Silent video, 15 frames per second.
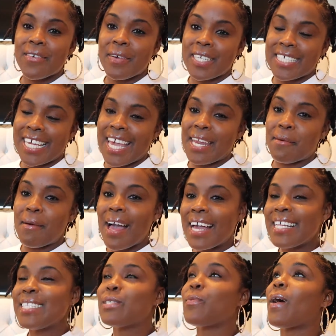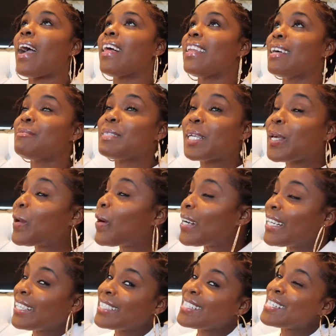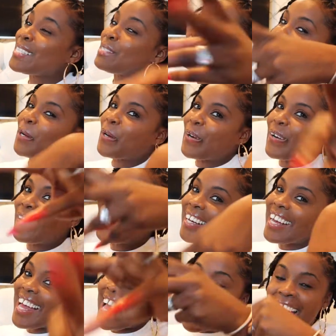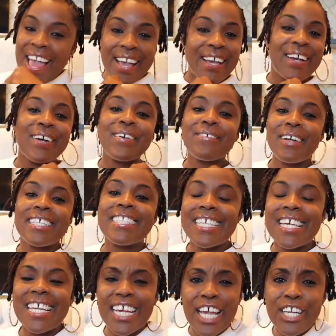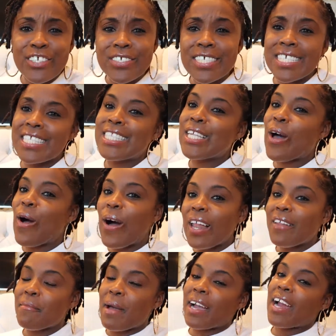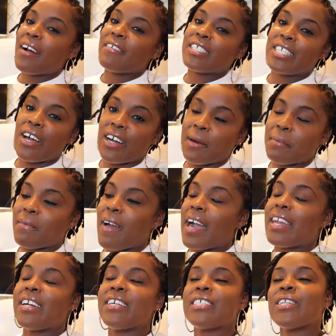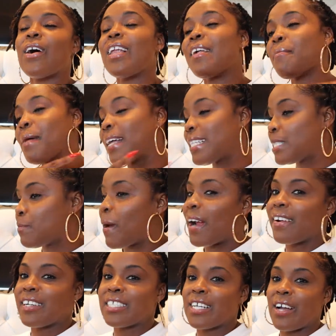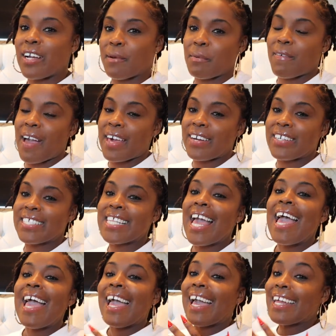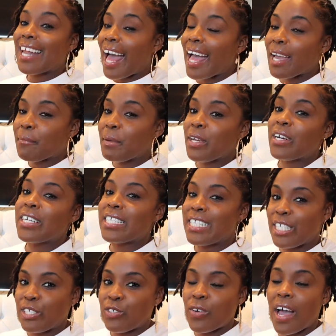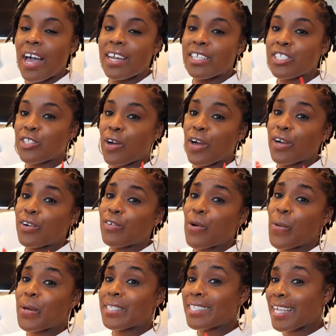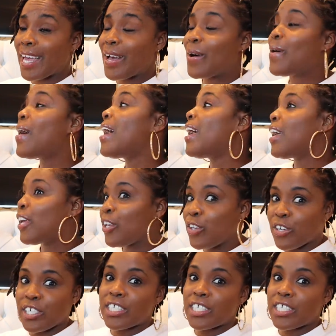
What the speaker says: of Educated Minds, where I love to get on here and sprinkle good rates, good energy to all of my current childcare providers, all of my aspiring childcare providers, and I am here to teach you how to start, grow, and scale your